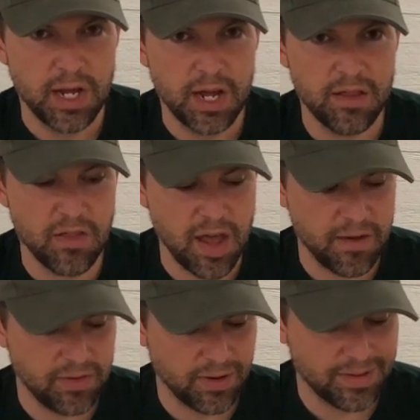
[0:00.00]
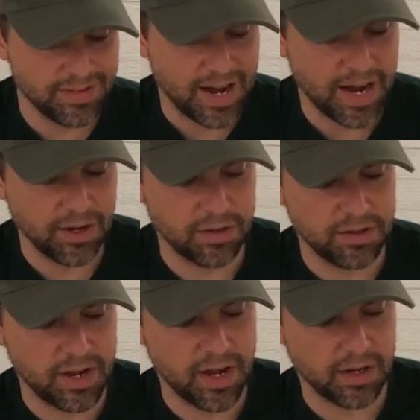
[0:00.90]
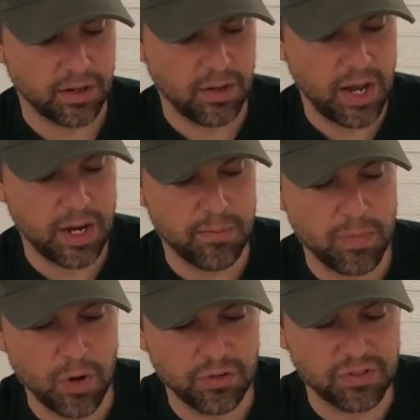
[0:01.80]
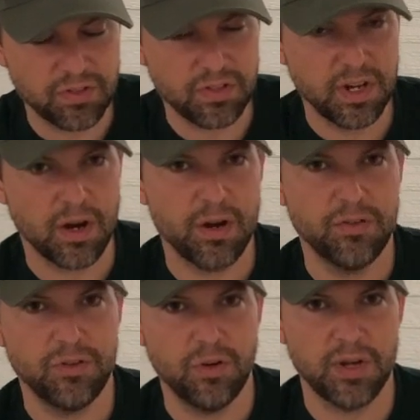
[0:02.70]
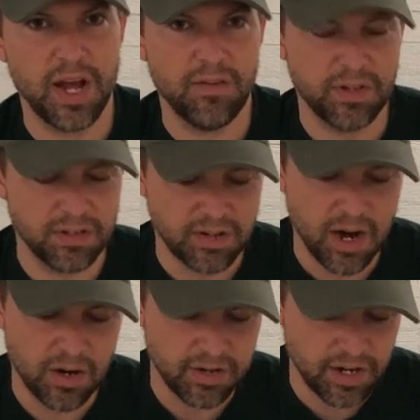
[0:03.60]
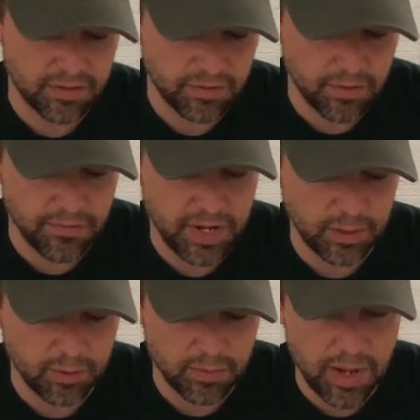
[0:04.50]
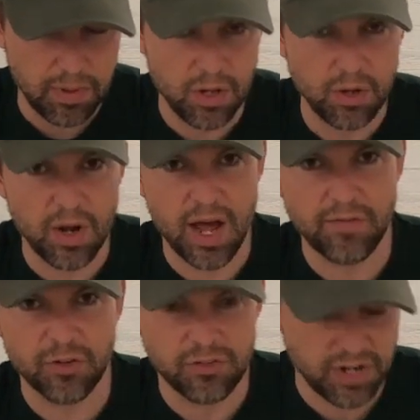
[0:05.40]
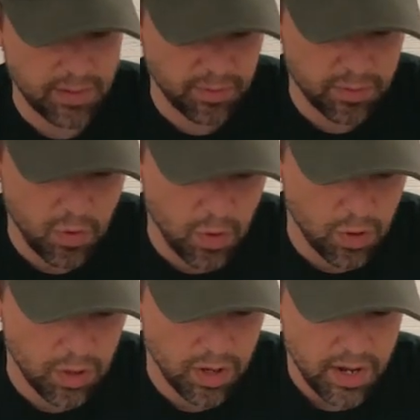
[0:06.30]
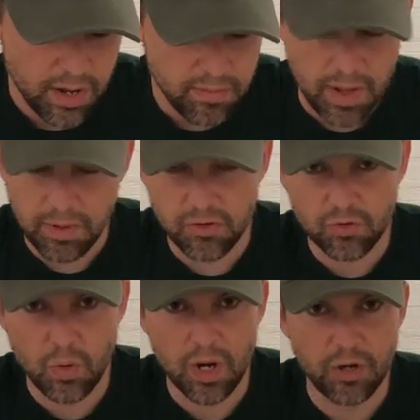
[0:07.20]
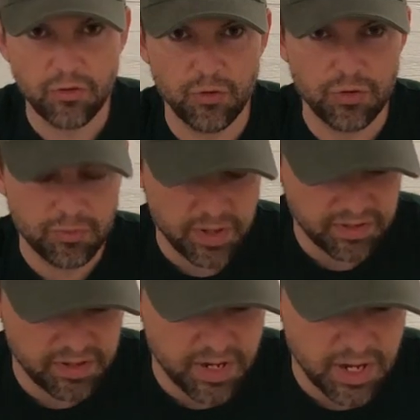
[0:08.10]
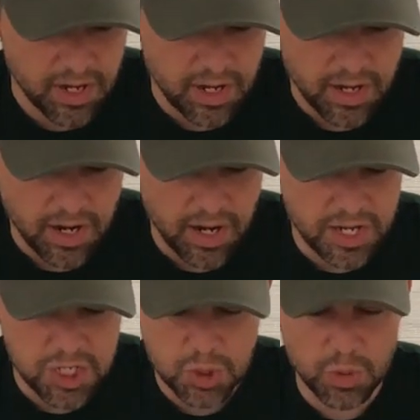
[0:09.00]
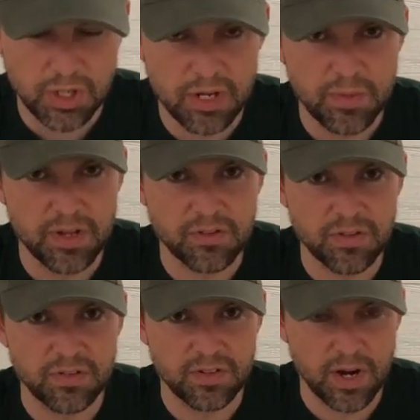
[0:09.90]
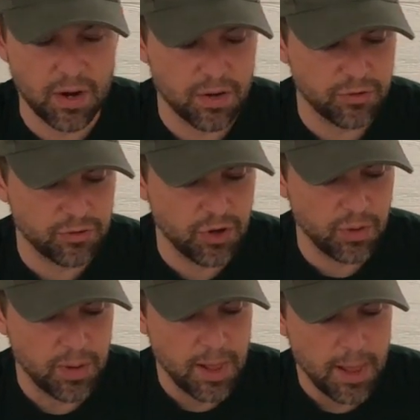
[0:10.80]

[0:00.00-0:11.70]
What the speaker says: and then they have their entire deck. And in most scenarios, you don't have the entire deck available. Maybe you don't have your sniper and mortar, maybe a squad or 2 is missing. It just really depends on the scenario. So